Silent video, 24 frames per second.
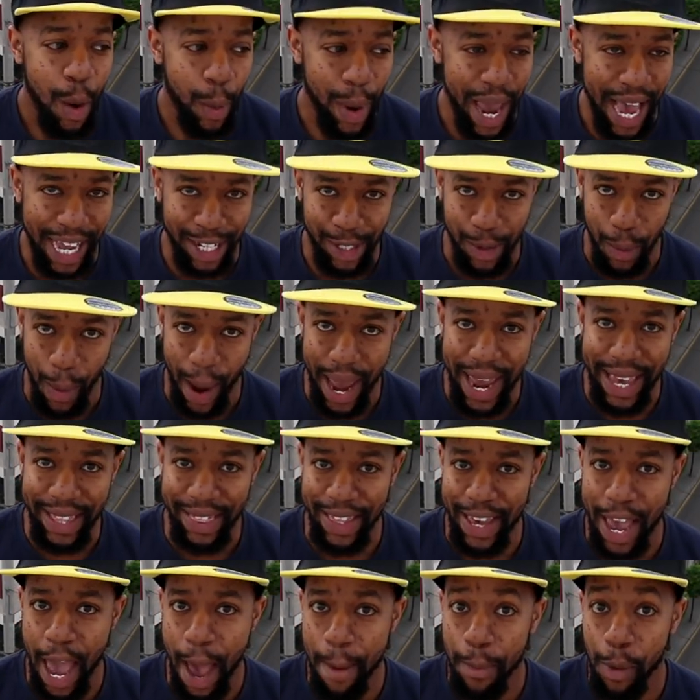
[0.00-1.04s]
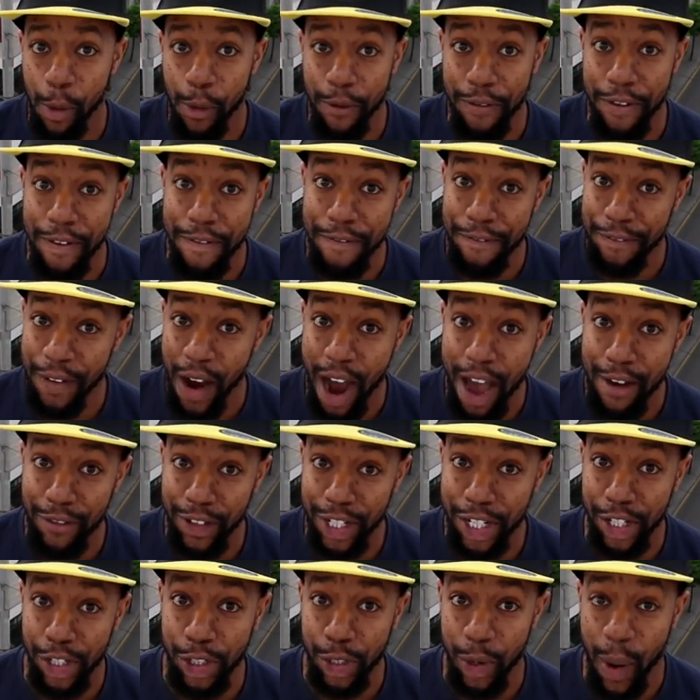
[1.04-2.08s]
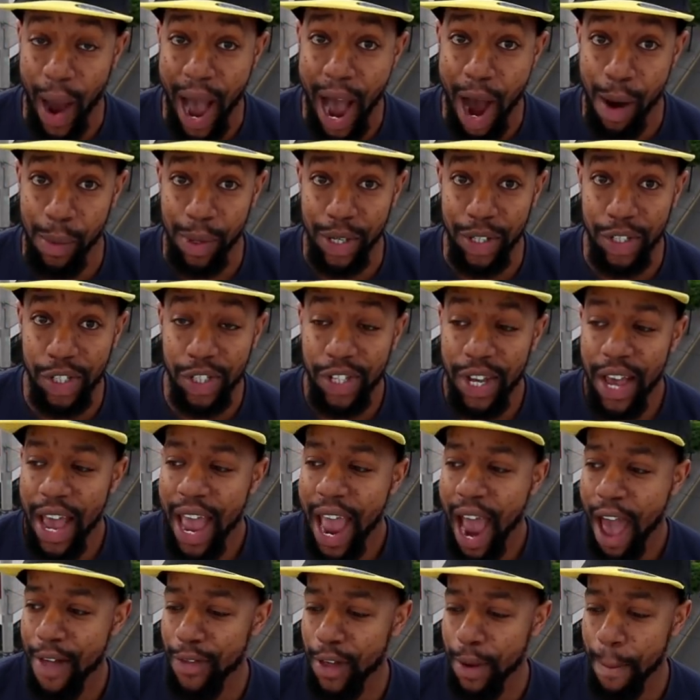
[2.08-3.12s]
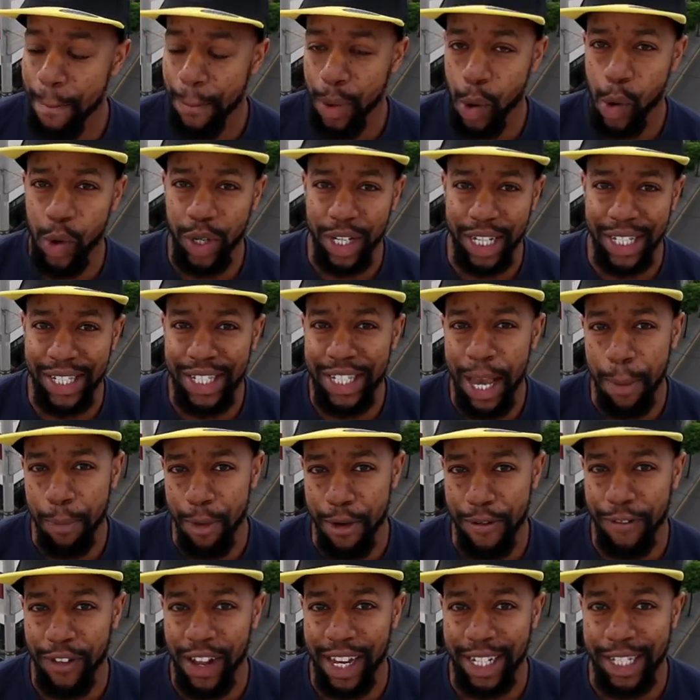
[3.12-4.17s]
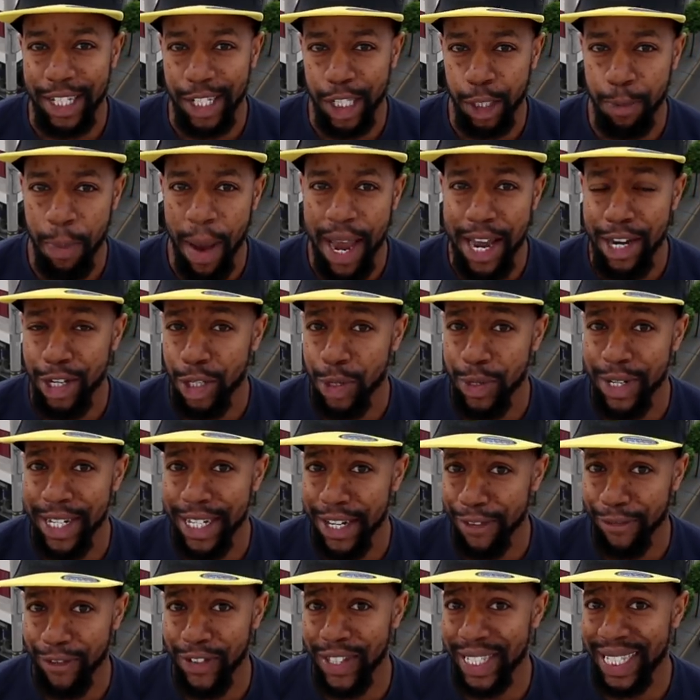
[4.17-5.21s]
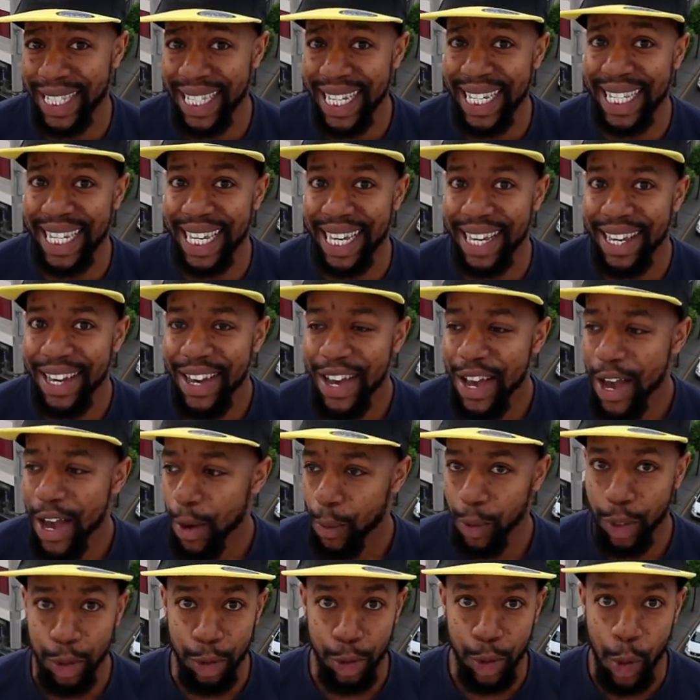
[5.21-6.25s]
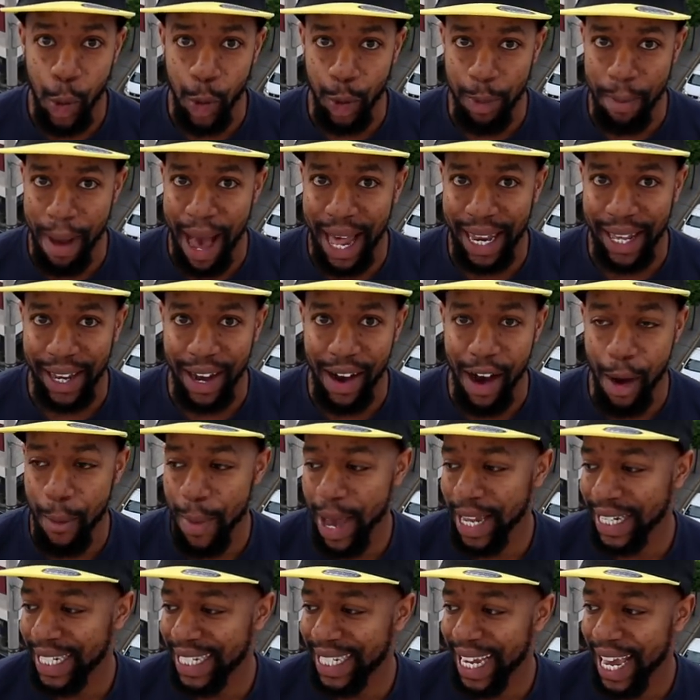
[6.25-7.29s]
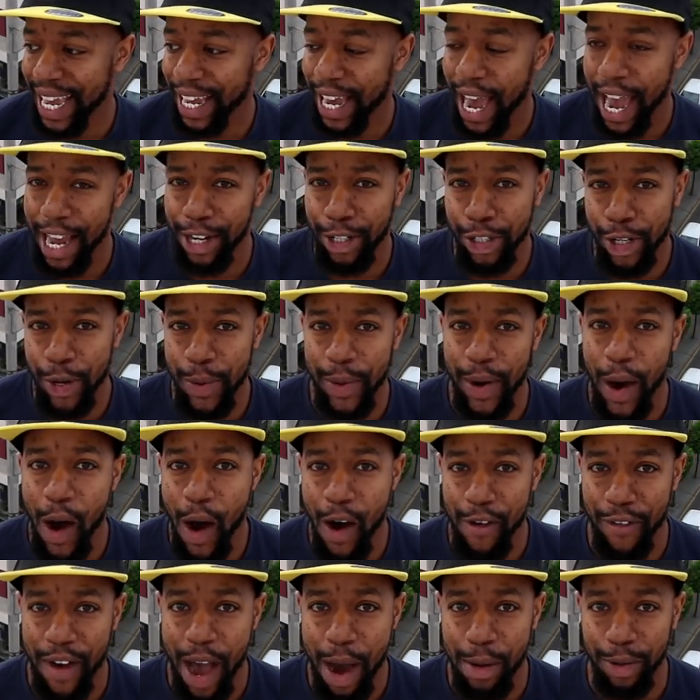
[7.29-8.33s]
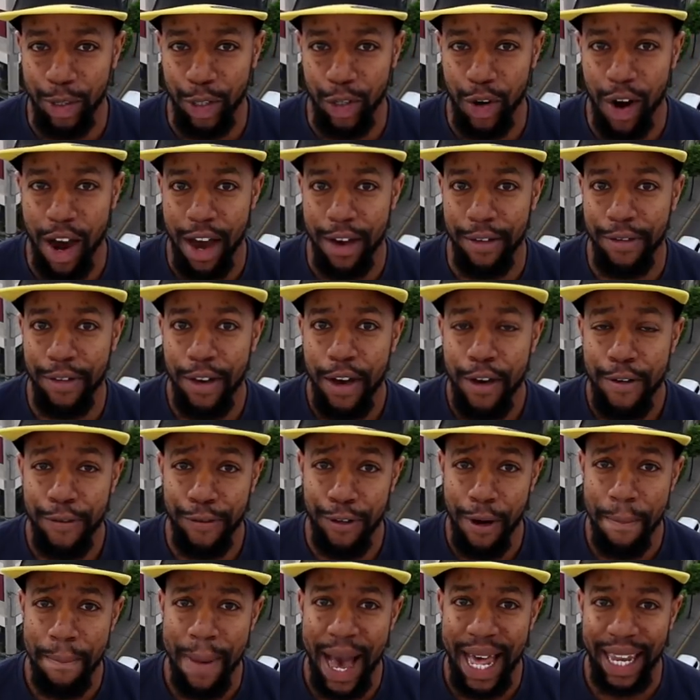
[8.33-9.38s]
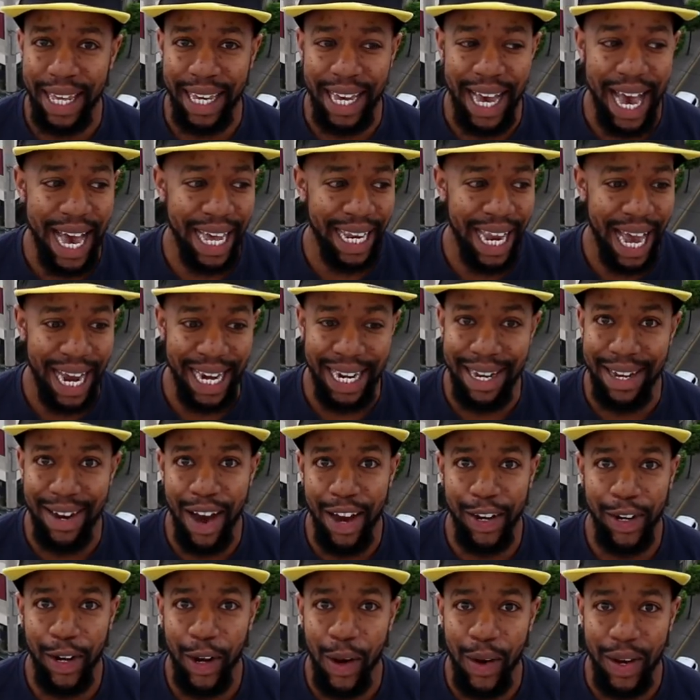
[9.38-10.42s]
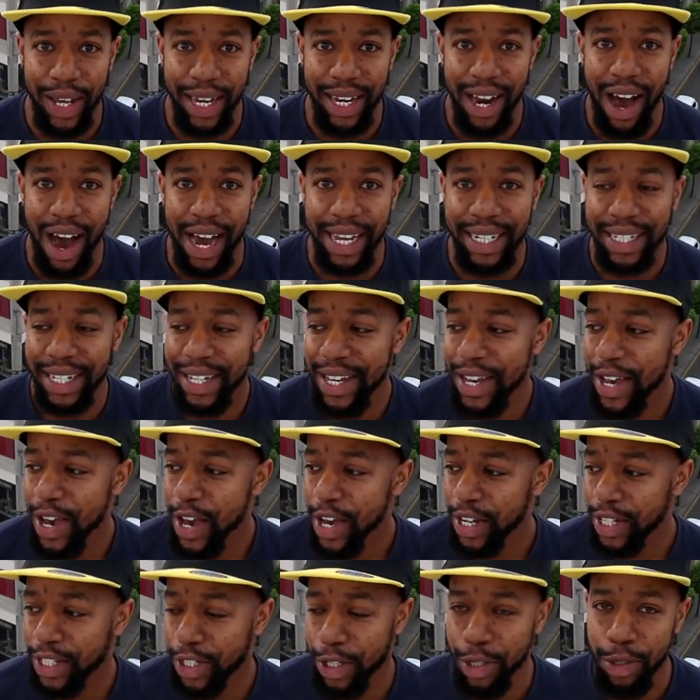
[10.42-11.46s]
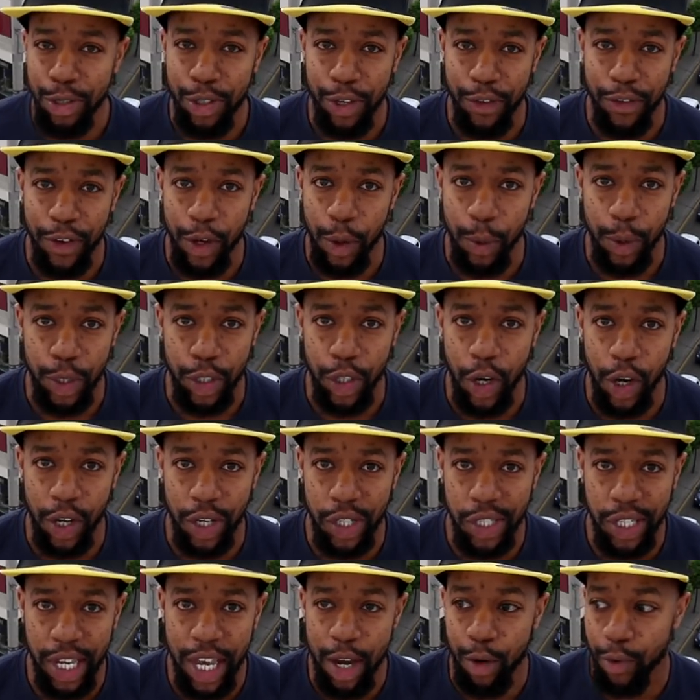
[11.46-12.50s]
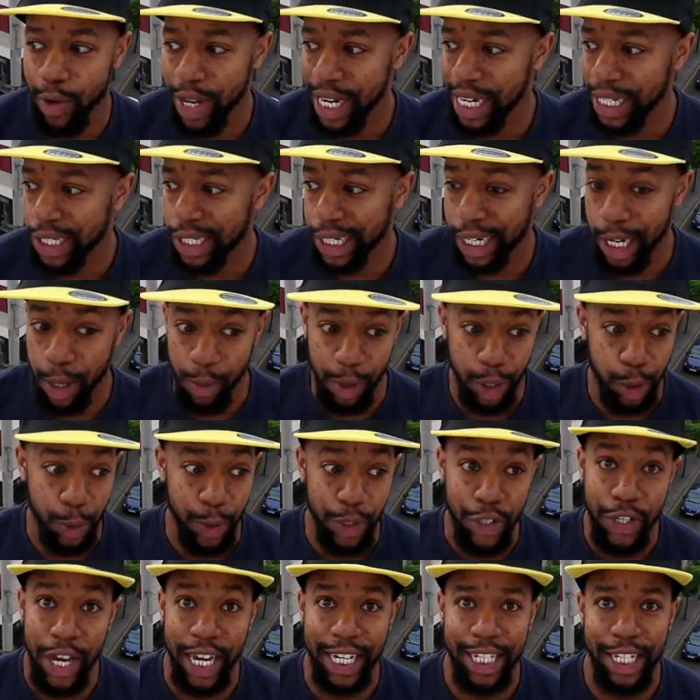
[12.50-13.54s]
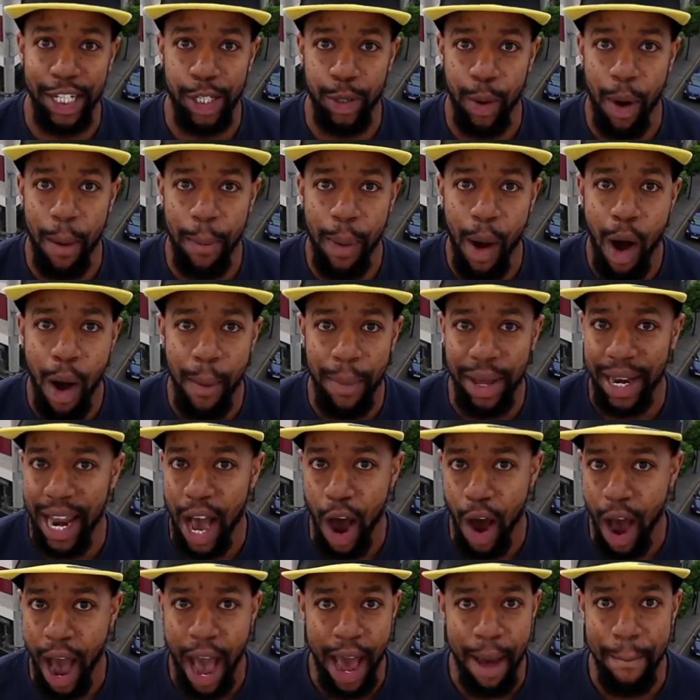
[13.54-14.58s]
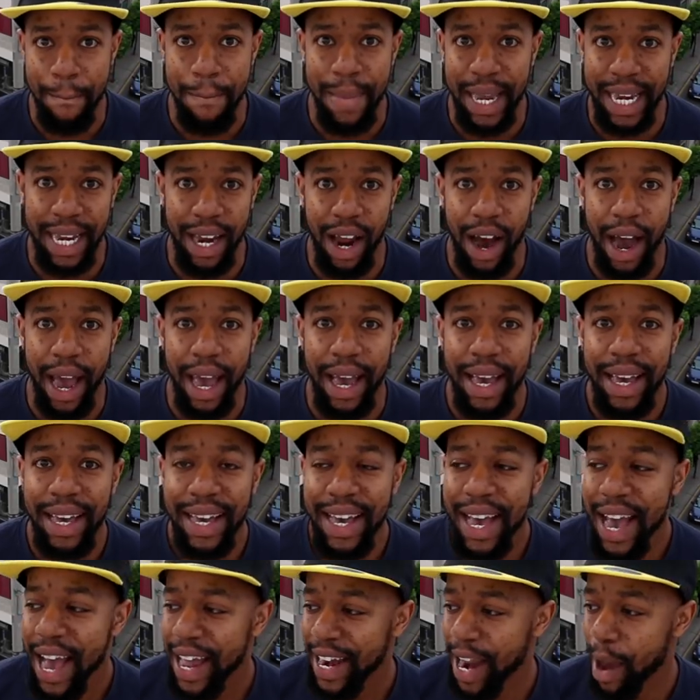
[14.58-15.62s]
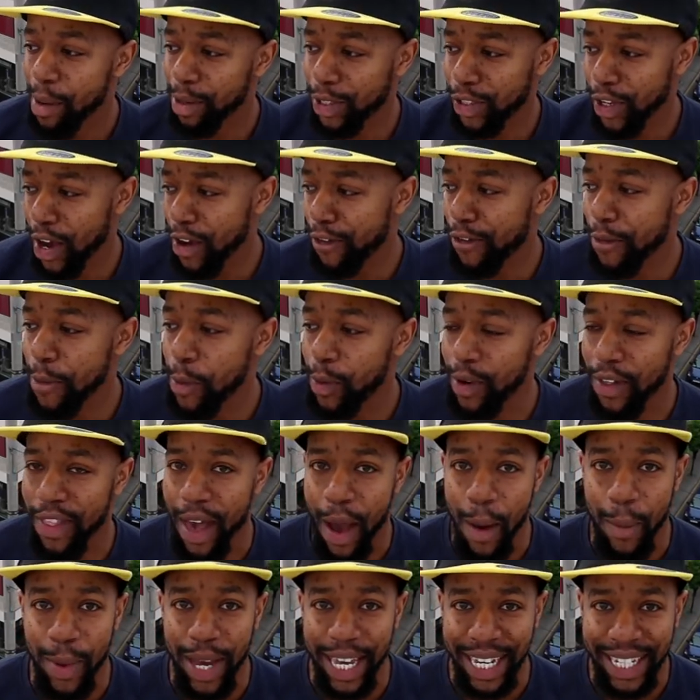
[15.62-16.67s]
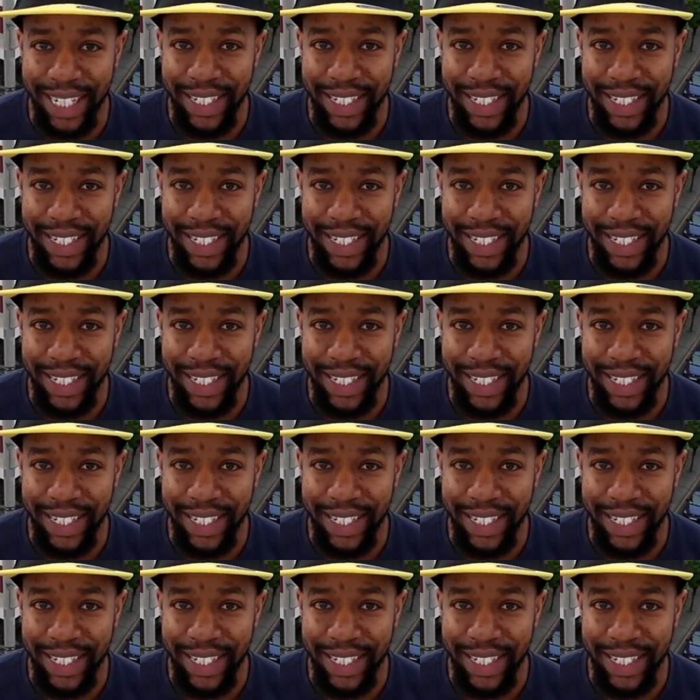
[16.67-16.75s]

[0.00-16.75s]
We had to wait at the airport for five additional hours and then board a separate flight to Spain to a different city, which is called Malaga and we had to take a two and a half hour drive from Malaga at like nine o'clock at night to Seville, which got us here realistically once we checked into our apartment at midnight. Now, aside from all of that, we're